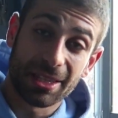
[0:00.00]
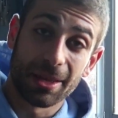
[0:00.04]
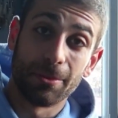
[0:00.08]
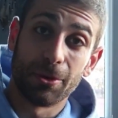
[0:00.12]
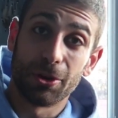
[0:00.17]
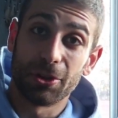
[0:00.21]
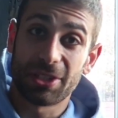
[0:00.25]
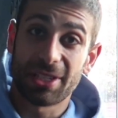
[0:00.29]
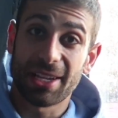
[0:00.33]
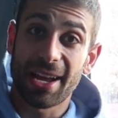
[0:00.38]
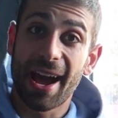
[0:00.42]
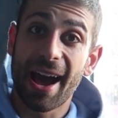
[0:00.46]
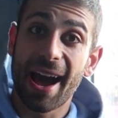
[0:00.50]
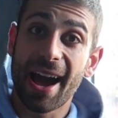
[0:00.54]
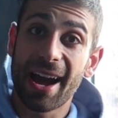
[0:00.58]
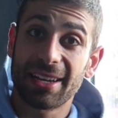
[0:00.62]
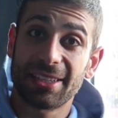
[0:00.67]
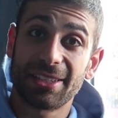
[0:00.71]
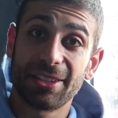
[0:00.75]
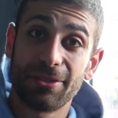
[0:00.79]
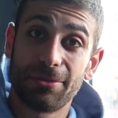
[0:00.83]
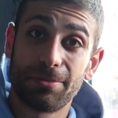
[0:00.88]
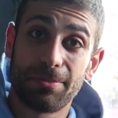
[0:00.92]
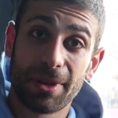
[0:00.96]
the most
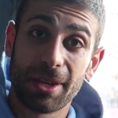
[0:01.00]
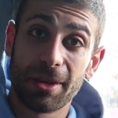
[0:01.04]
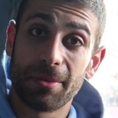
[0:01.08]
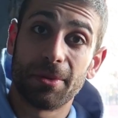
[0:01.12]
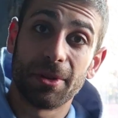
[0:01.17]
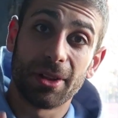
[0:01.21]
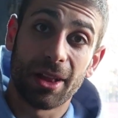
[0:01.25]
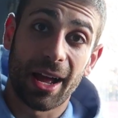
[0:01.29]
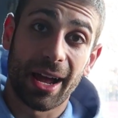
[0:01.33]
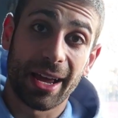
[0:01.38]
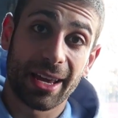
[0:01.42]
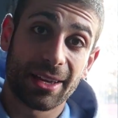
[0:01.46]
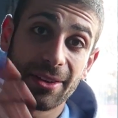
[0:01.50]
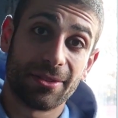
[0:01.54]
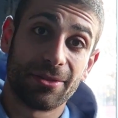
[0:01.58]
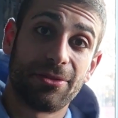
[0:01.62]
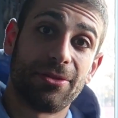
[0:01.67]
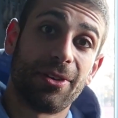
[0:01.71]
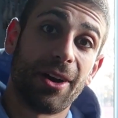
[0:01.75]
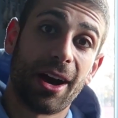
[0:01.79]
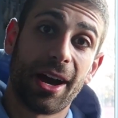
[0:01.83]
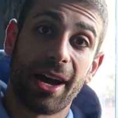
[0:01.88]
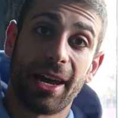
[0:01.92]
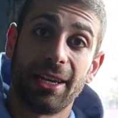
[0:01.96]
active people I can
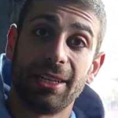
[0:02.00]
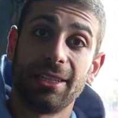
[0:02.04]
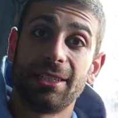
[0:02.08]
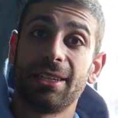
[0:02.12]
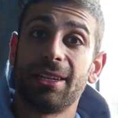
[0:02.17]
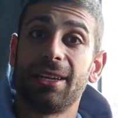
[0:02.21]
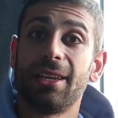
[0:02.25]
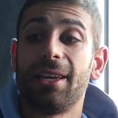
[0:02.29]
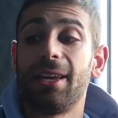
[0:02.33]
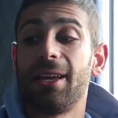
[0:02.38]
find.